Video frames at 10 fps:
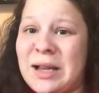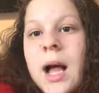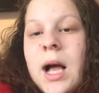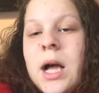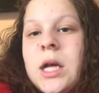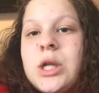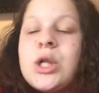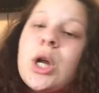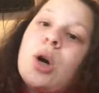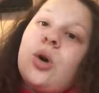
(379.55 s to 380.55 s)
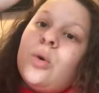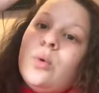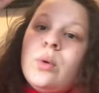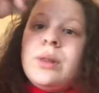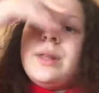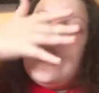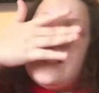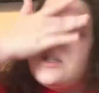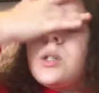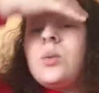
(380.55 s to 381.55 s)
Okay, so the
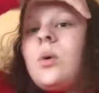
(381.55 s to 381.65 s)
next